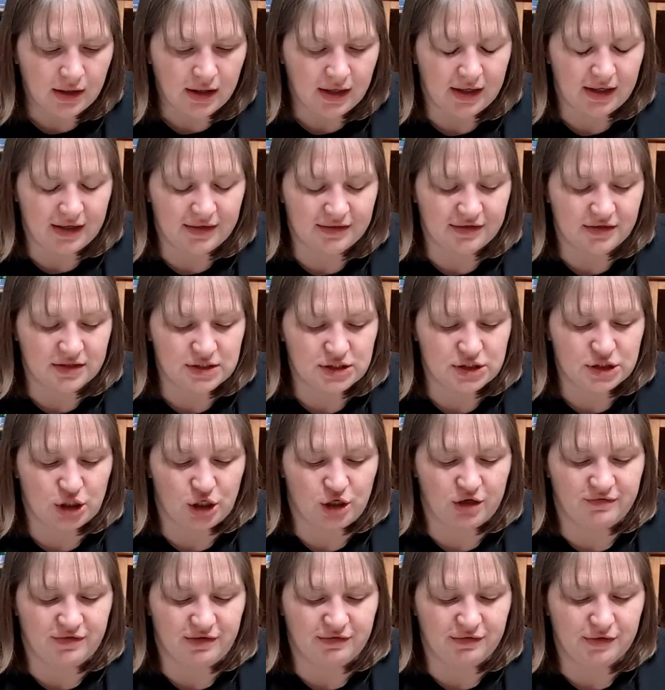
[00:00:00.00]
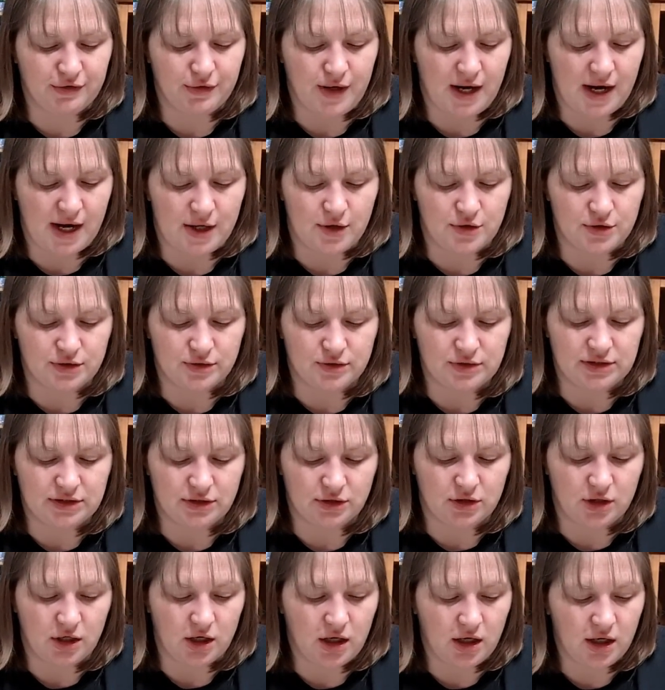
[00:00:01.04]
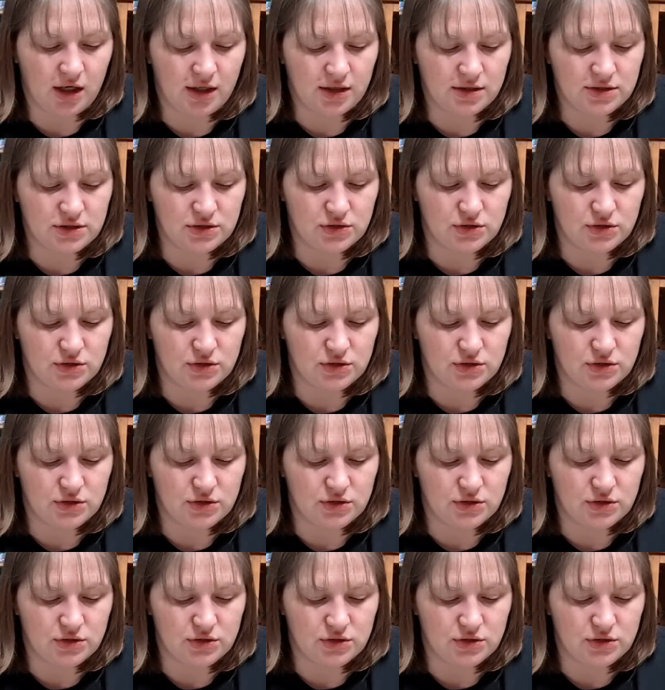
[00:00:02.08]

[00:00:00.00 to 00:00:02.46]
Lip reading: At the start of every round, you deal cards.